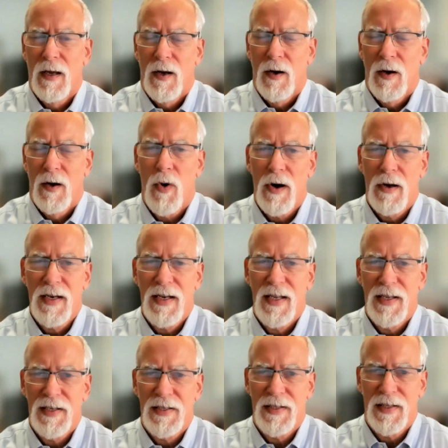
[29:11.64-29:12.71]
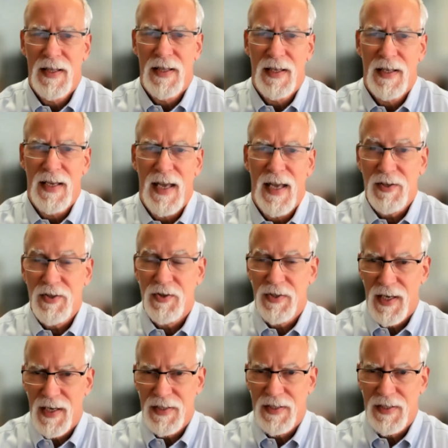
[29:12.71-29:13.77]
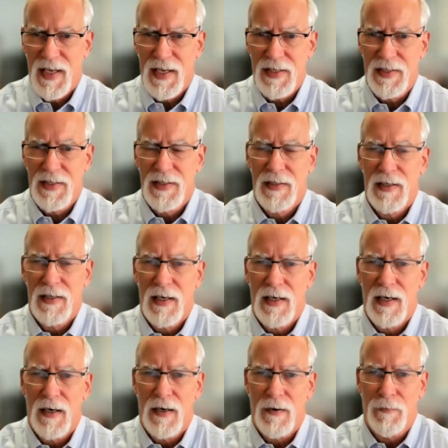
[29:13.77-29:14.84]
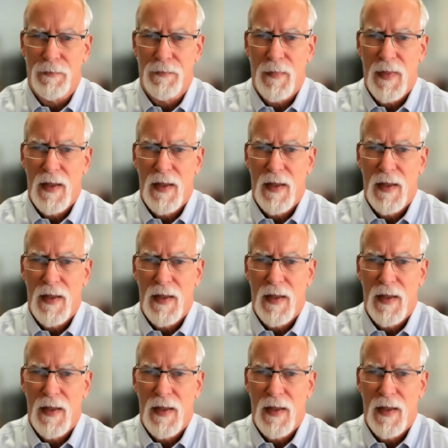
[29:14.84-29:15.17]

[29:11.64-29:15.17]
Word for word: One is the exercise test, um,